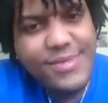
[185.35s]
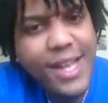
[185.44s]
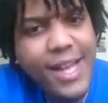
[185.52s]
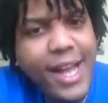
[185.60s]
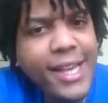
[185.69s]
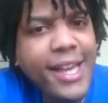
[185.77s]

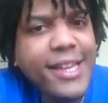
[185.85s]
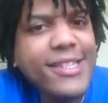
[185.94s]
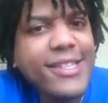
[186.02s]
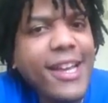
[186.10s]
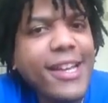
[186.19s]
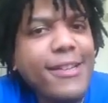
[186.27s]
I can't
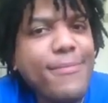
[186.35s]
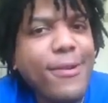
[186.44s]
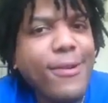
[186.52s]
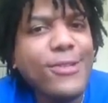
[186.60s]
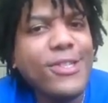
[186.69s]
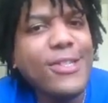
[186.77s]
hear it
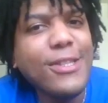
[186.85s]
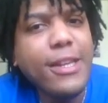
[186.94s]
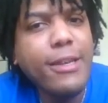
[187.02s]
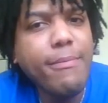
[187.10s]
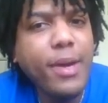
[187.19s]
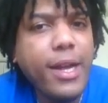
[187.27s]

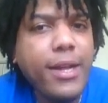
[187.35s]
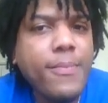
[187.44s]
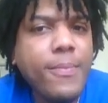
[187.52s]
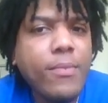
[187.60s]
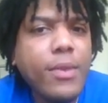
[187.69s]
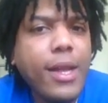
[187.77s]
personally, but
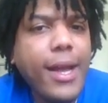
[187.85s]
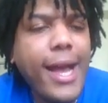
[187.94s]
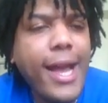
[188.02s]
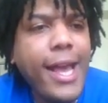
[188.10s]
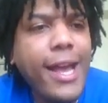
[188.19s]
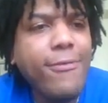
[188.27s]

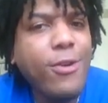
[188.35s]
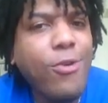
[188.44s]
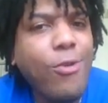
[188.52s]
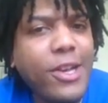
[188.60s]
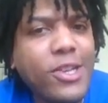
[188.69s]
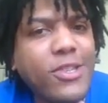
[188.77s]
I have a
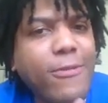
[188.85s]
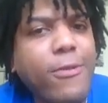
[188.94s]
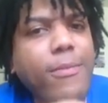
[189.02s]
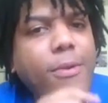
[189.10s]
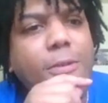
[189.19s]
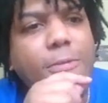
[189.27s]
question
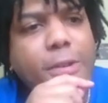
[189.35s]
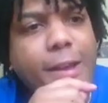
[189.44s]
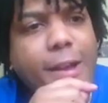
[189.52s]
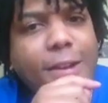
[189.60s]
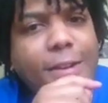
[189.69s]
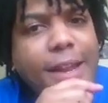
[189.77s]
for both of
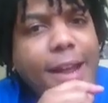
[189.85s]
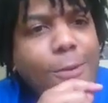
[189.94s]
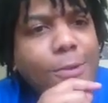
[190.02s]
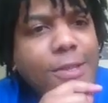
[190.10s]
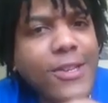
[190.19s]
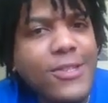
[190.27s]
y'all. And I
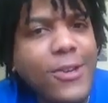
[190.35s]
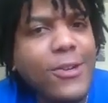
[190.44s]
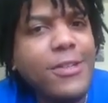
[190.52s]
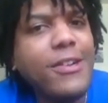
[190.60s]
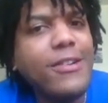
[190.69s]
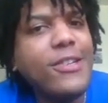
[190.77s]
wrote this
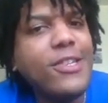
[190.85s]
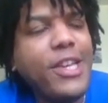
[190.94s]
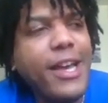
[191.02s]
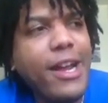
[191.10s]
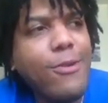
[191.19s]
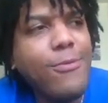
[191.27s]
earlier in the
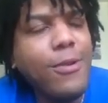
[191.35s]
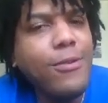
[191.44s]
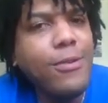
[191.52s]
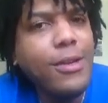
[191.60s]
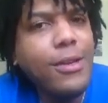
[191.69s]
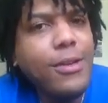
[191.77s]
chat. I
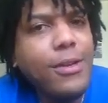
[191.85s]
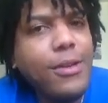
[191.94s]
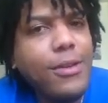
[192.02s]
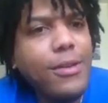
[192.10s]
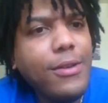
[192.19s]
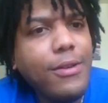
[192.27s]
wrote,
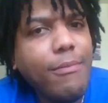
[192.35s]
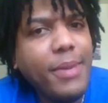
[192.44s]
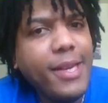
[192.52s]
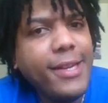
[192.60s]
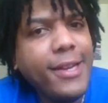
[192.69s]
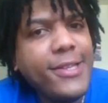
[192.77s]

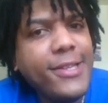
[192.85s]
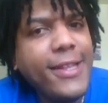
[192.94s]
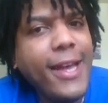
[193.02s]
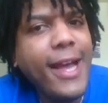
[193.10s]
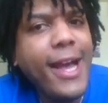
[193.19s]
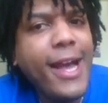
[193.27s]
because of
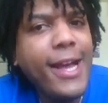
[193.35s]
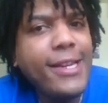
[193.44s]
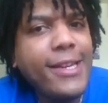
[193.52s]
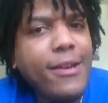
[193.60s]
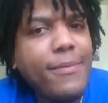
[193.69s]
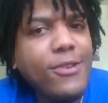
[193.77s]
the
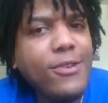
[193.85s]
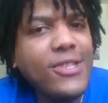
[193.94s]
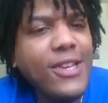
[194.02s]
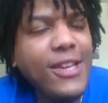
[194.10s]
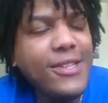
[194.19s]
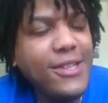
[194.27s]

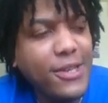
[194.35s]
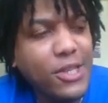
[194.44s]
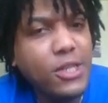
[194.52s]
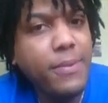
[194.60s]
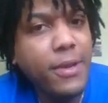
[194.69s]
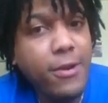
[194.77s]
IWC's
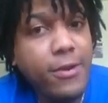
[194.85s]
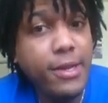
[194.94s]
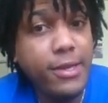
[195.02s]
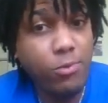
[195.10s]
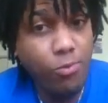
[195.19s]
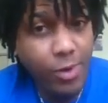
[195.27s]

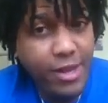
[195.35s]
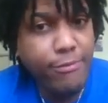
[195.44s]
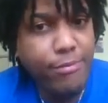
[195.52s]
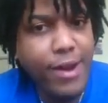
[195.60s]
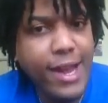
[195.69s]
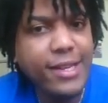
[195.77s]
experience
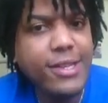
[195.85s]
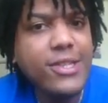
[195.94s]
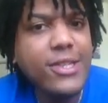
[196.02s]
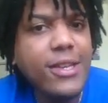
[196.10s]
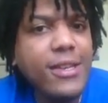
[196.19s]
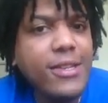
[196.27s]
with
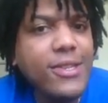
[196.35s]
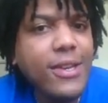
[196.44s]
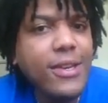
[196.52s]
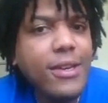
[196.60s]
pregnancies,